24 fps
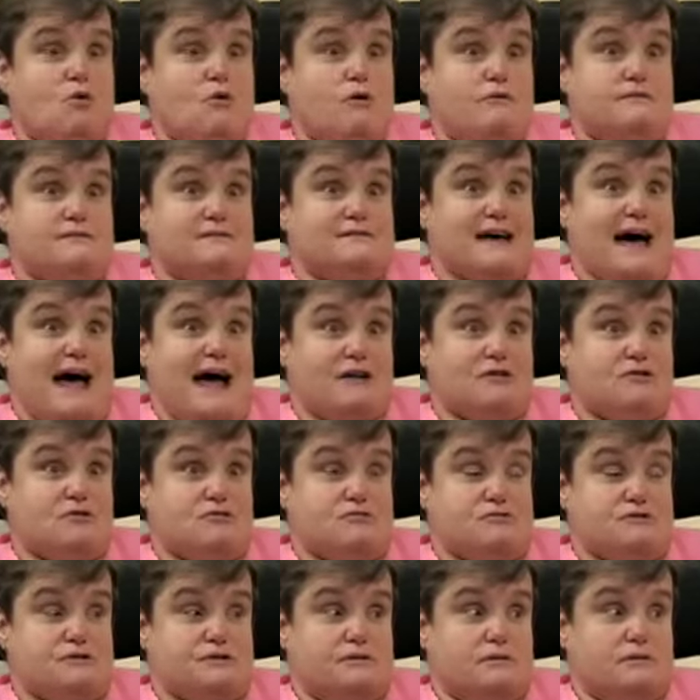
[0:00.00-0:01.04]
of
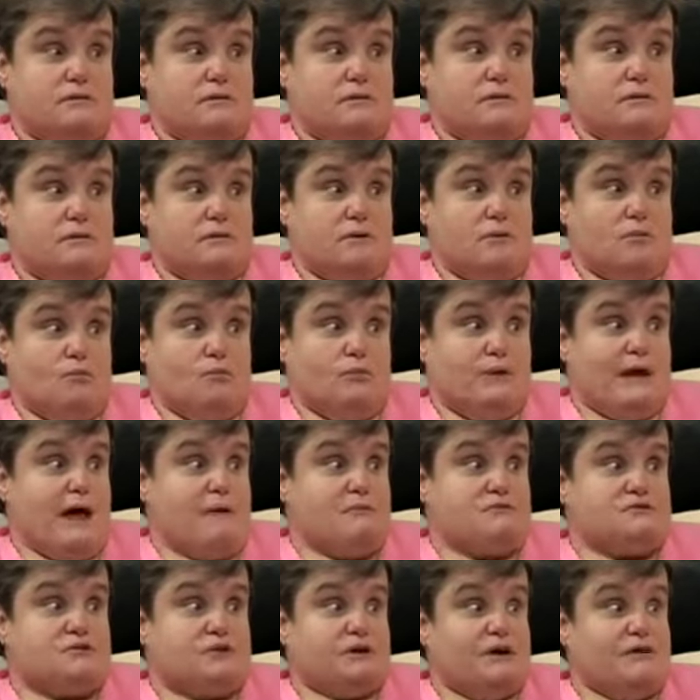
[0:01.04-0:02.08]
doctors, when I
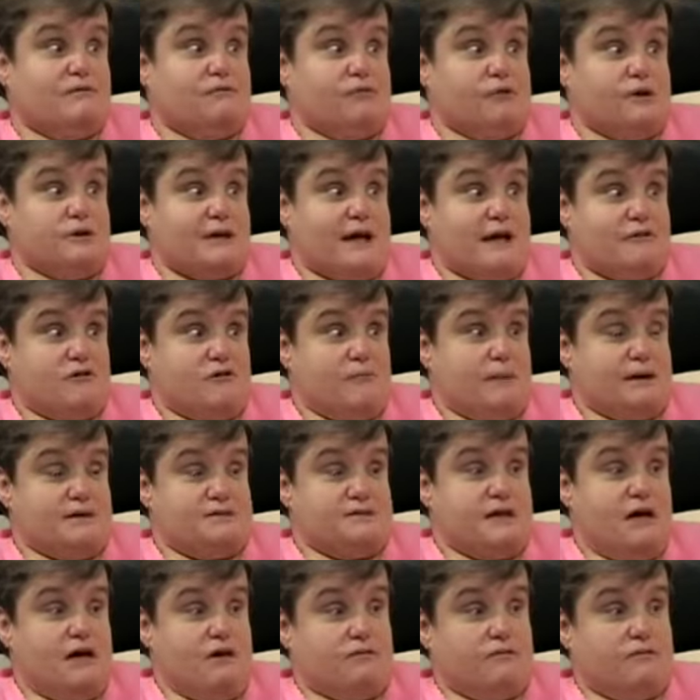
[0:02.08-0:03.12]
was looking for a doctor
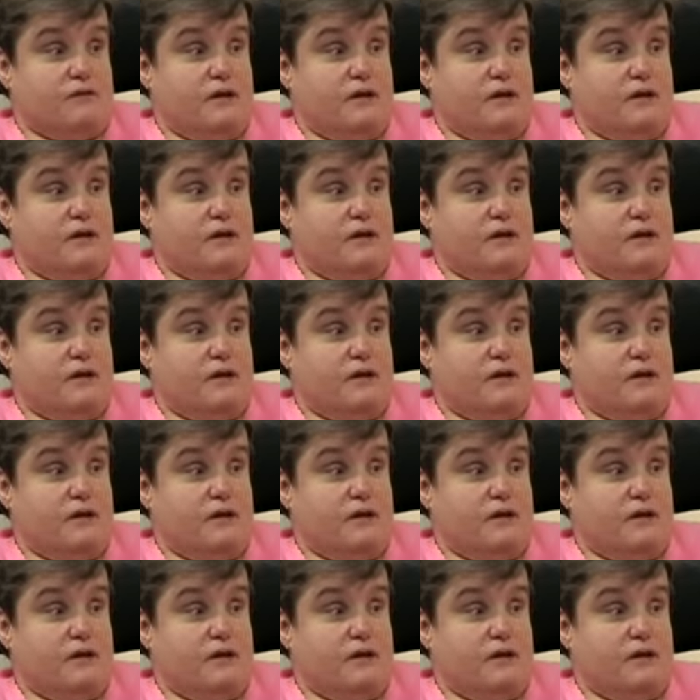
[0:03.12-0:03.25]
myself,